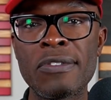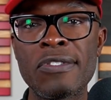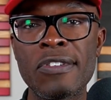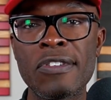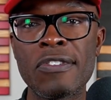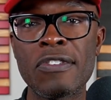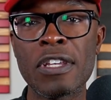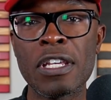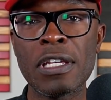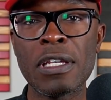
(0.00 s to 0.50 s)
to
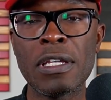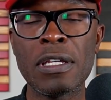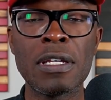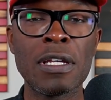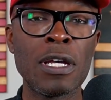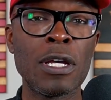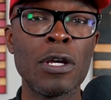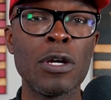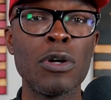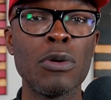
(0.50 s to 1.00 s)
see
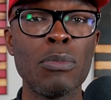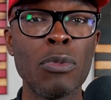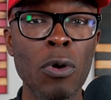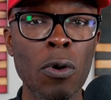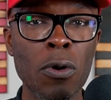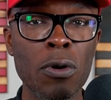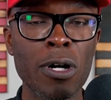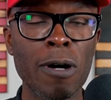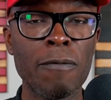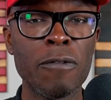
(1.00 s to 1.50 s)

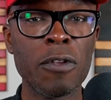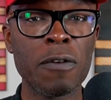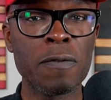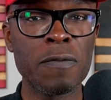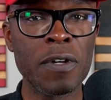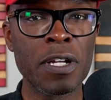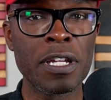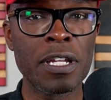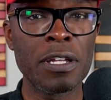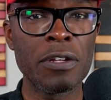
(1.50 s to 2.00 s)
more of the
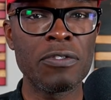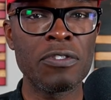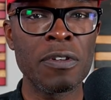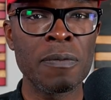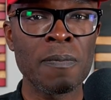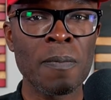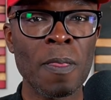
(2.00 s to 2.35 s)
footage?